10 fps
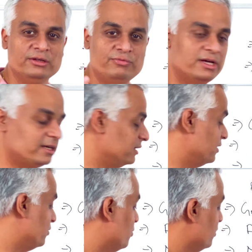if you are
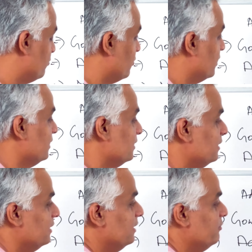going for
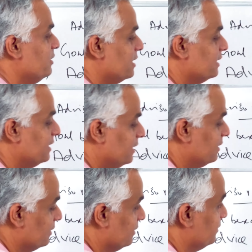we said that
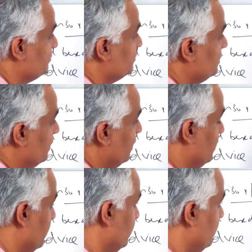
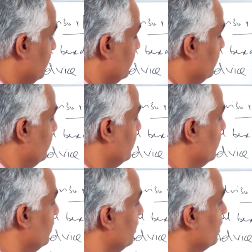
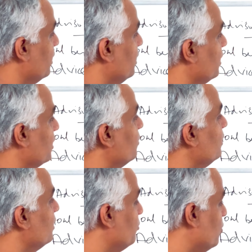in a
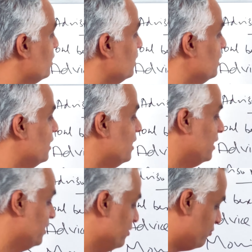regular mode,
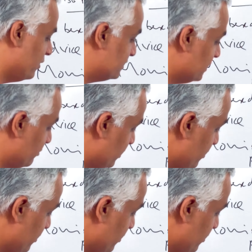for example,